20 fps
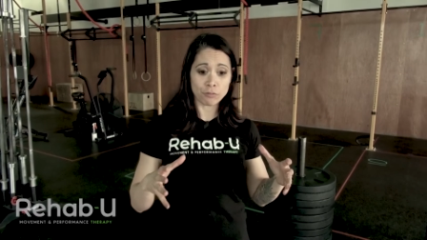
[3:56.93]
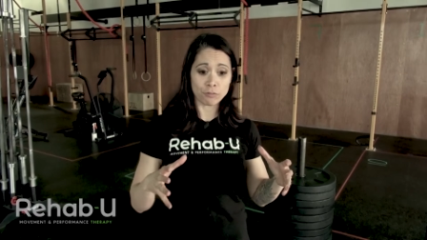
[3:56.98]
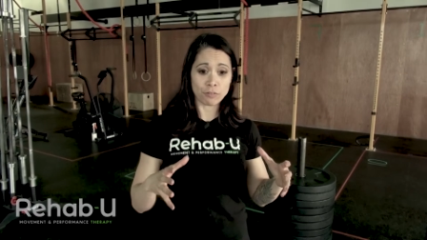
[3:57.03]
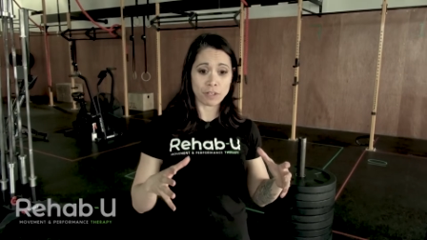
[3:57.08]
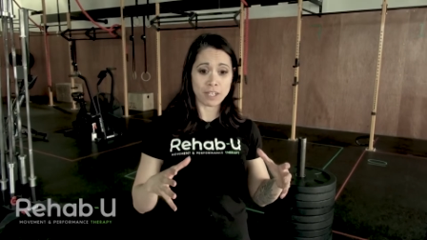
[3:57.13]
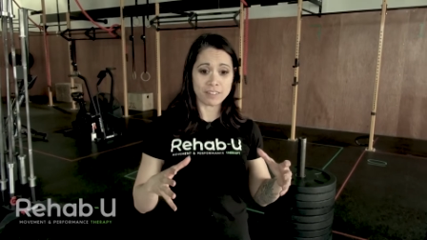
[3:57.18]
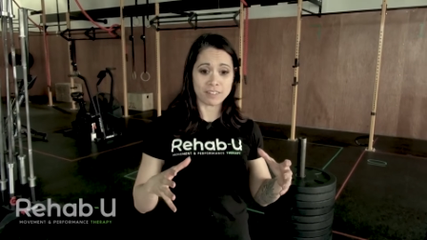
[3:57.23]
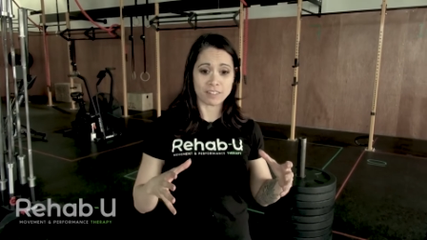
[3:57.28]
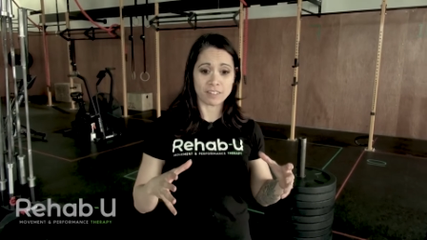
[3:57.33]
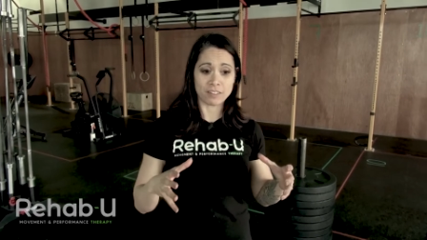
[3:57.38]

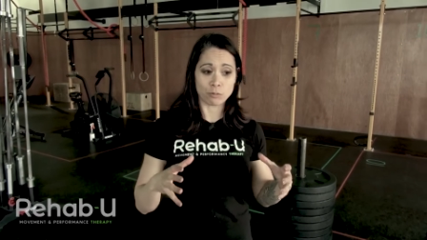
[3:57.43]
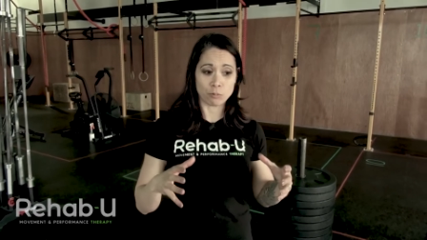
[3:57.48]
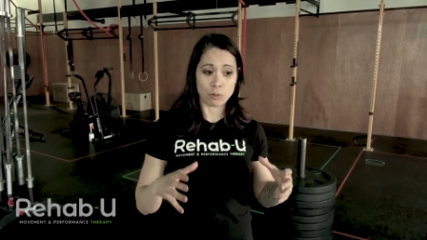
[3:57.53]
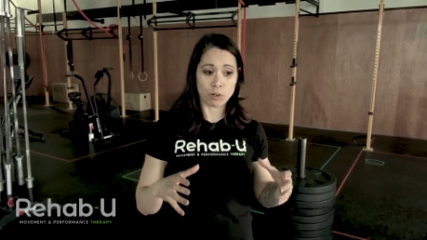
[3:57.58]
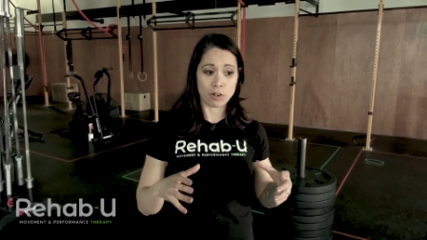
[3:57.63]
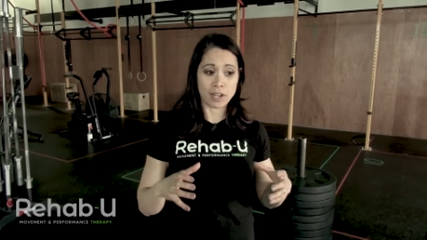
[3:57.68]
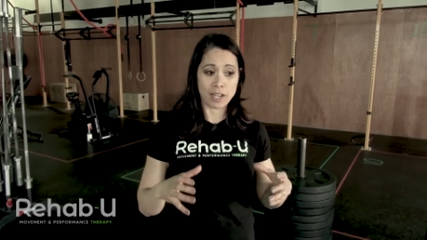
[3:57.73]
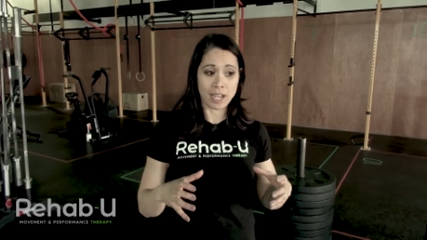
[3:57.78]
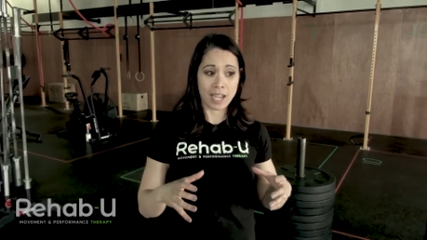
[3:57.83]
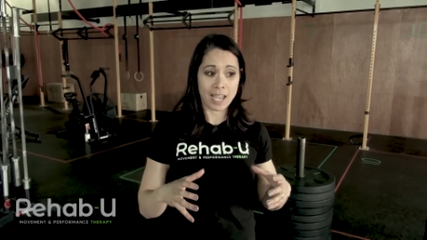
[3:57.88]
phases
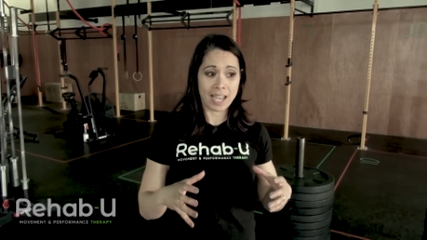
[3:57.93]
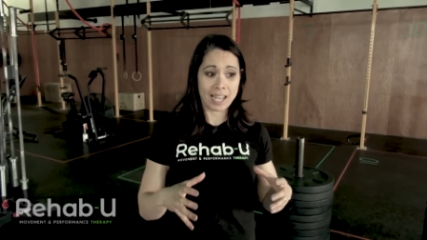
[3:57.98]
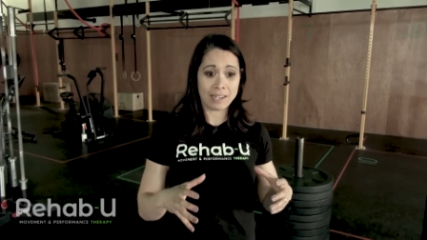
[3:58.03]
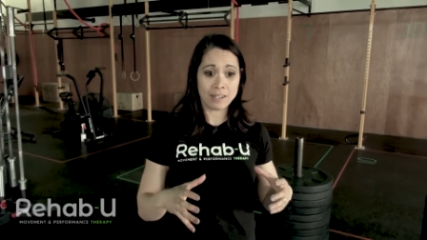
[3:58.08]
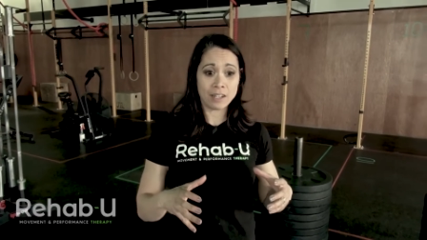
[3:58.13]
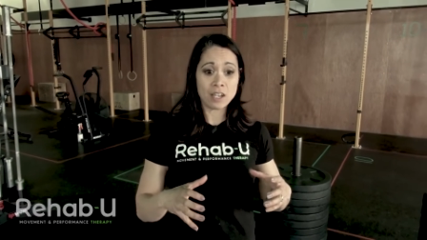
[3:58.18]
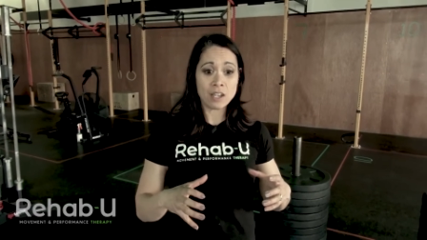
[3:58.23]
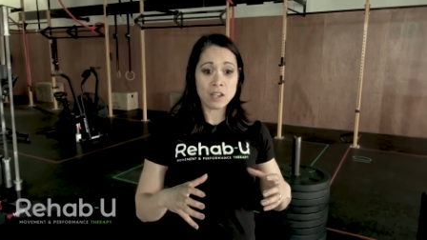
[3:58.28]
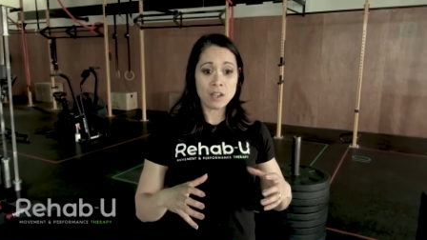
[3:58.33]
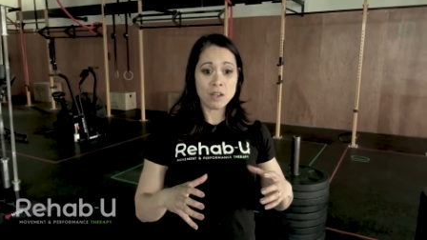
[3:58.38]
where I
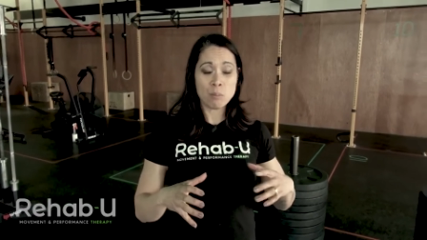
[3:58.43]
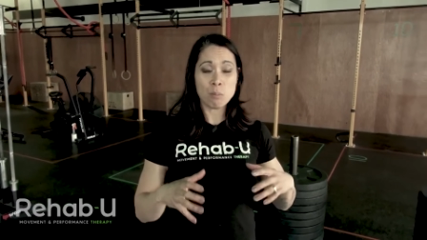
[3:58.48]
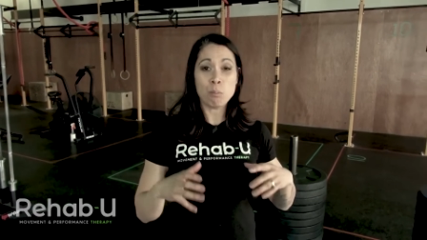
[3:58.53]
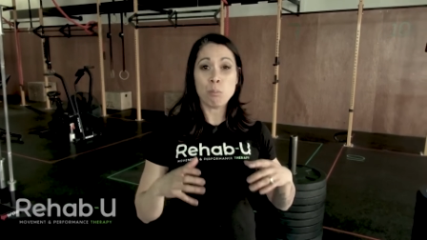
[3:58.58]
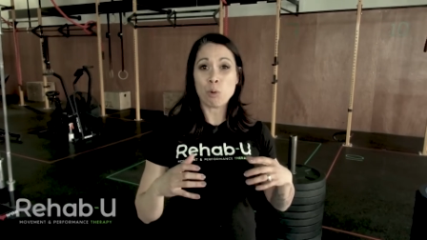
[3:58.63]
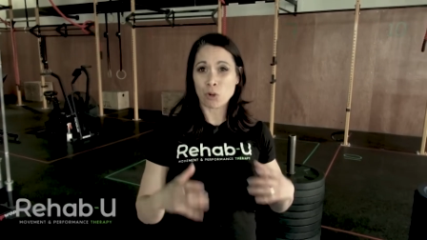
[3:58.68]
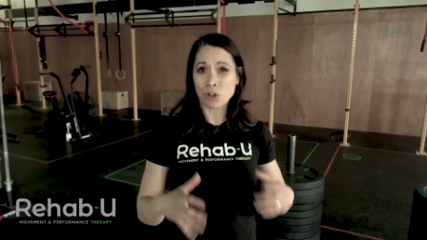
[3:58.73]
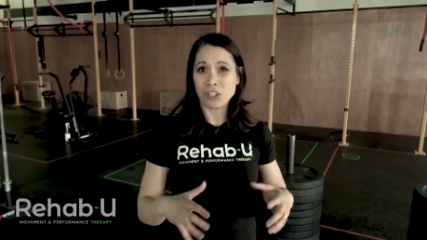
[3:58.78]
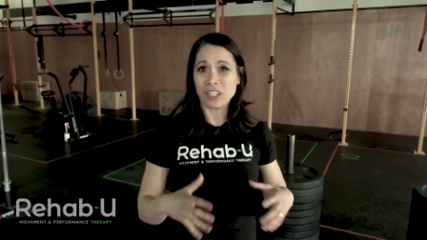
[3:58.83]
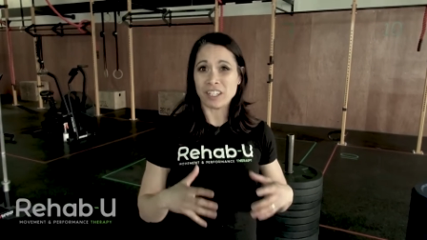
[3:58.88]
had
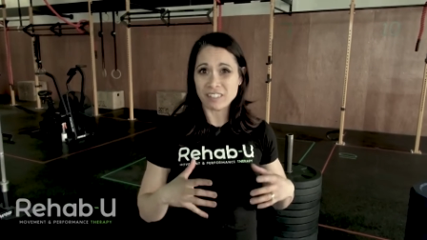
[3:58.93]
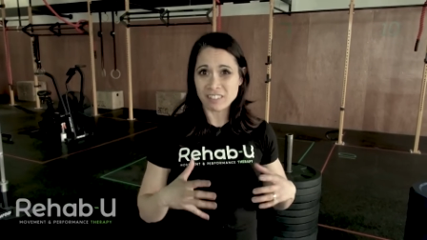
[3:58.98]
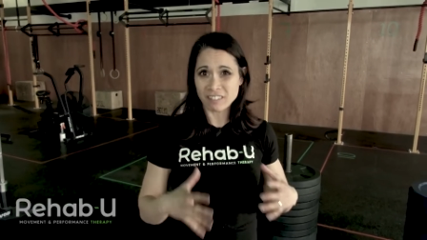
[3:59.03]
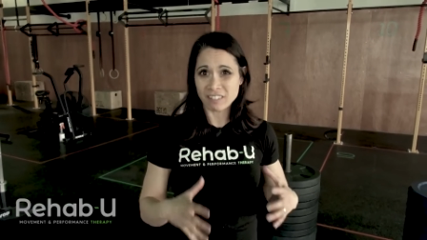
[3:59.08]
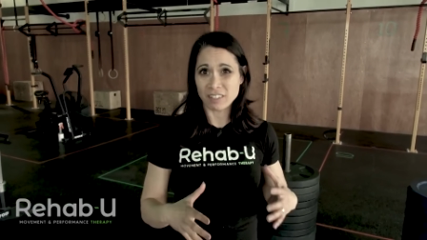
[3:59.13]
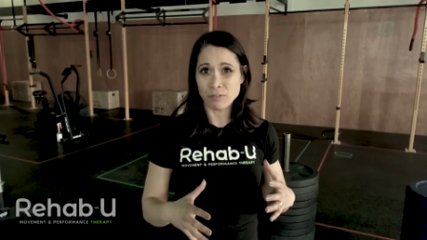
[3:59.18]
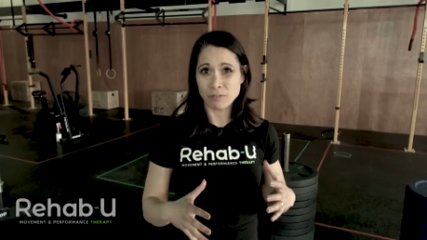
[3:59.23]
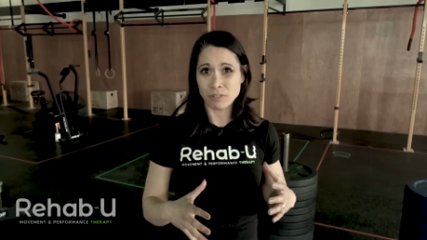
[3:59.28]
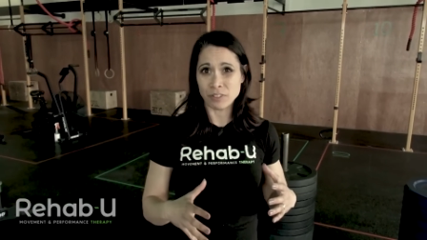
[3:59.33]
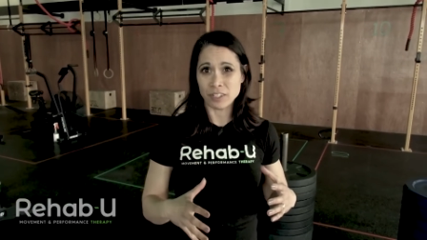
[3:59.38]
morning
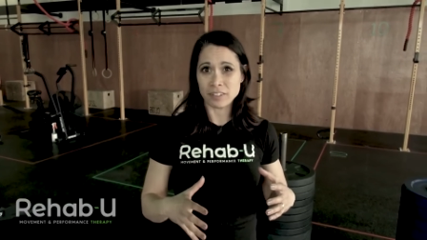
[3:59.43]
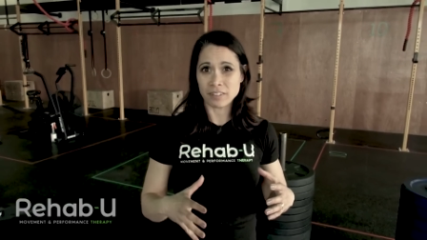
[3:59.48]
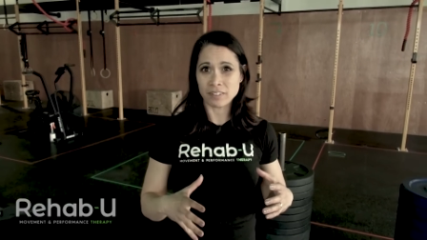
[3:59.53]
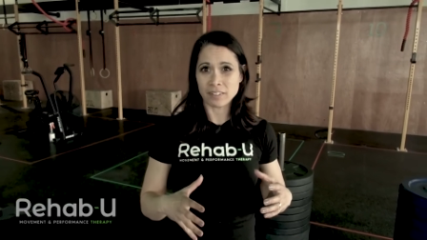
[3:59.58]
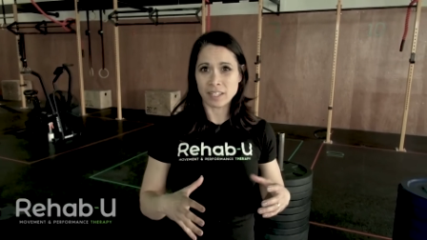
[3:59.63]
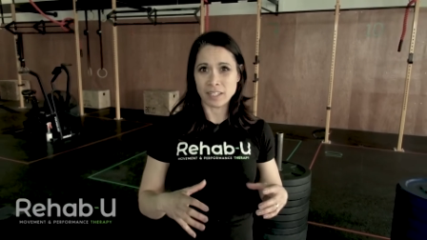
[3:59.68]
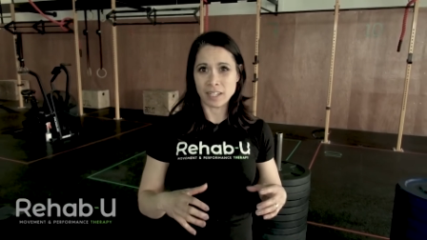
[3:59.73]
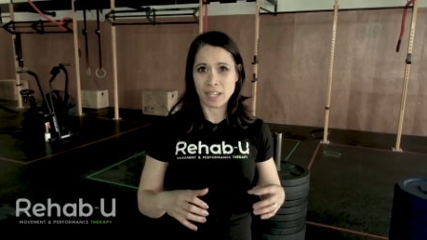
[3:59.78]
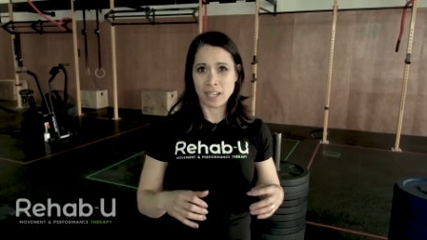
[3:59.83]
stiffness and